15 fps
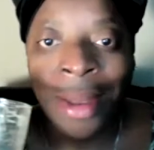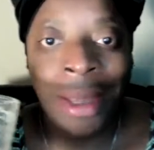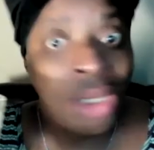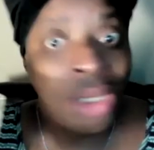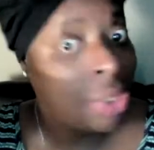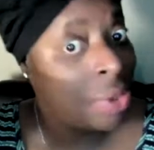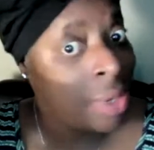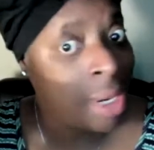
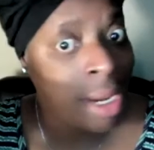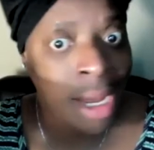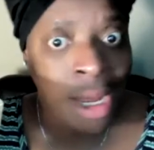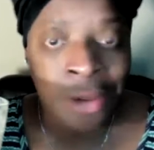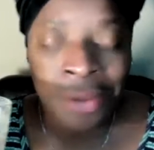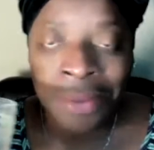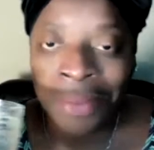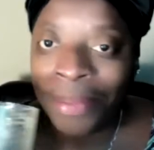Sure
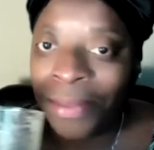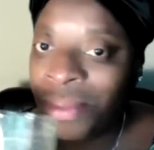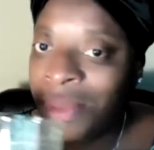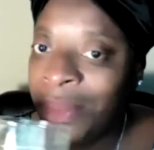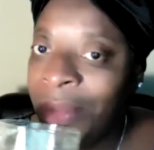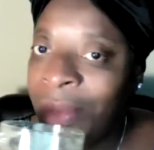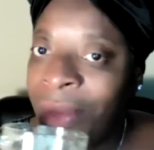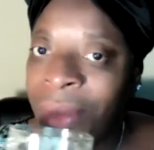up.
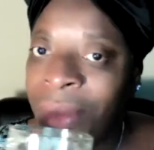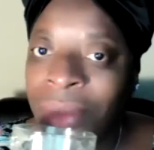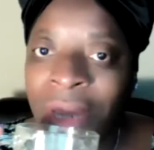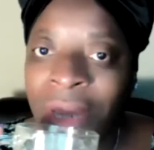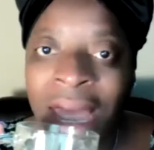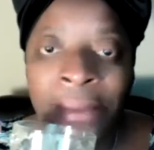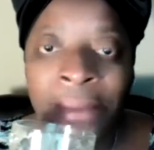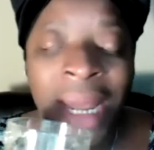
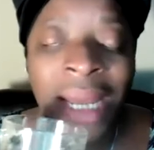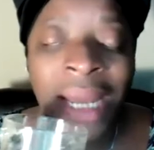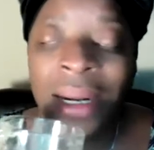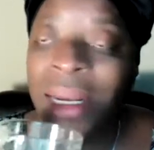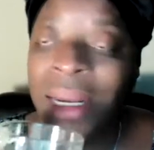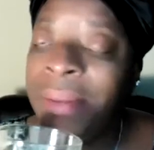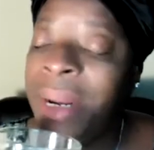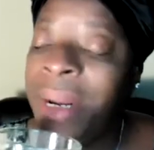I made
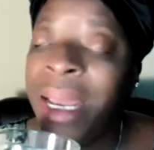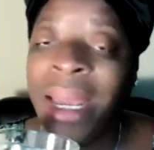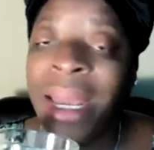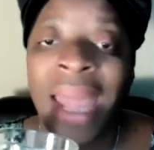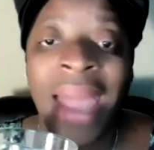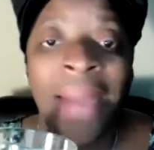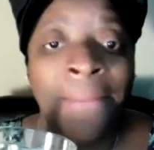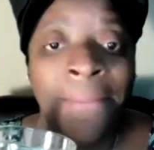it up there and
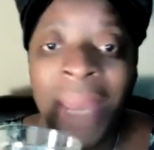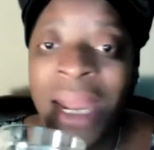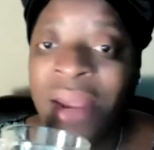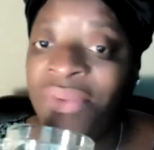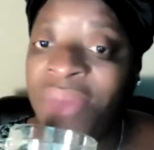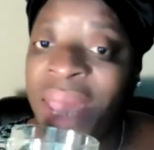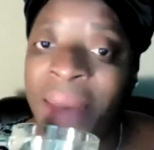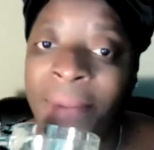I
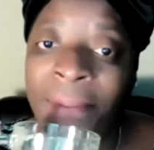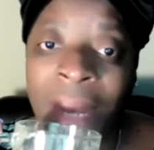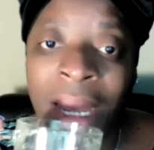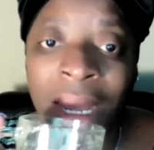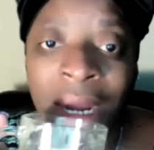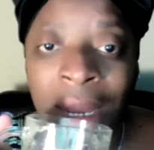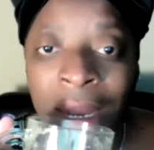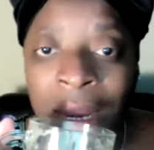make that
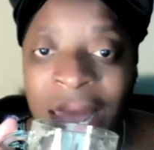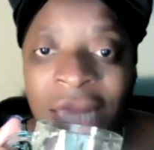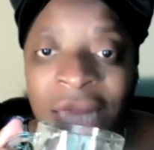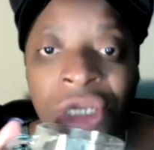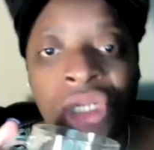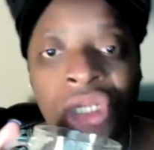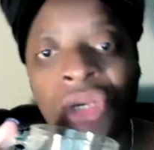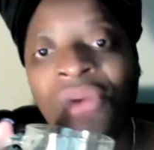money.
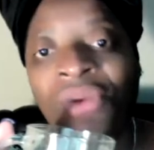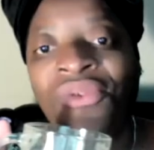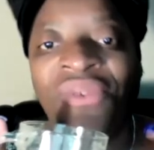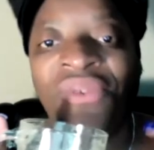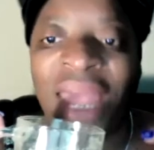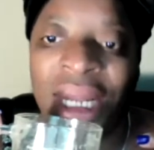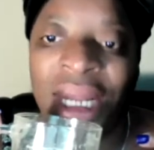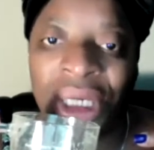Got two
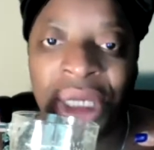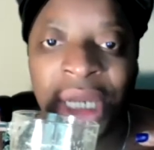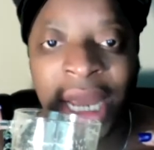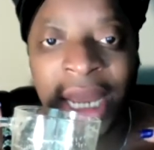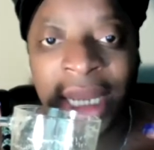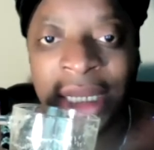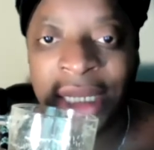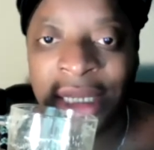fat
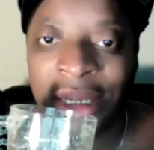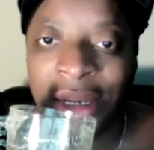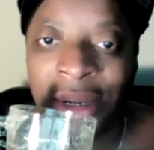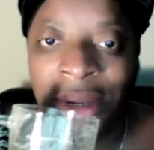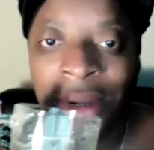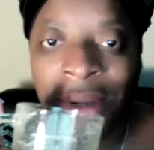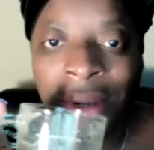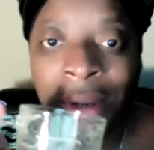chicks.
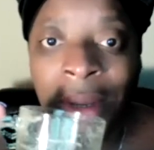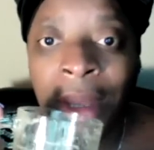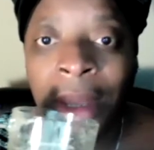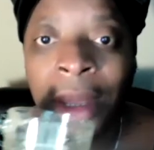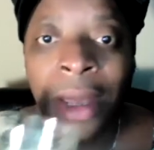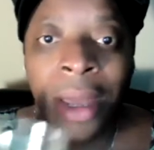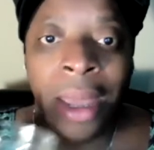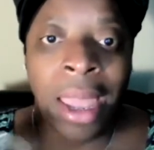
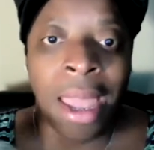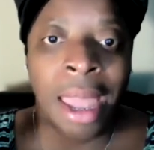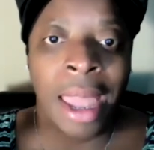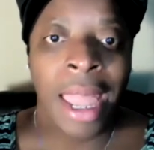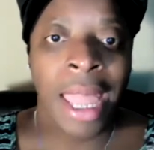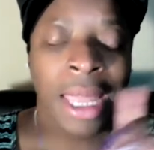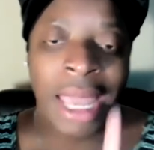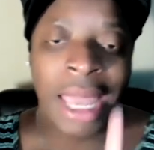
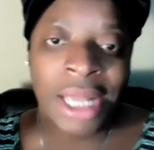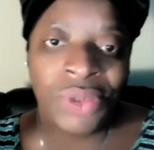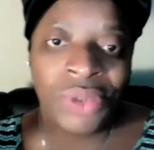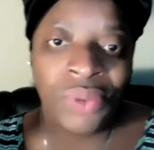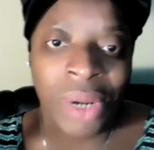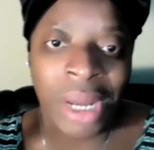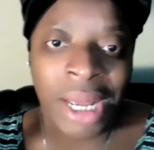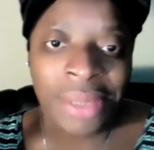And guess
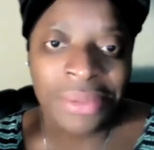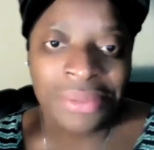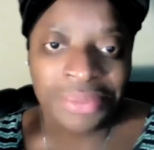what?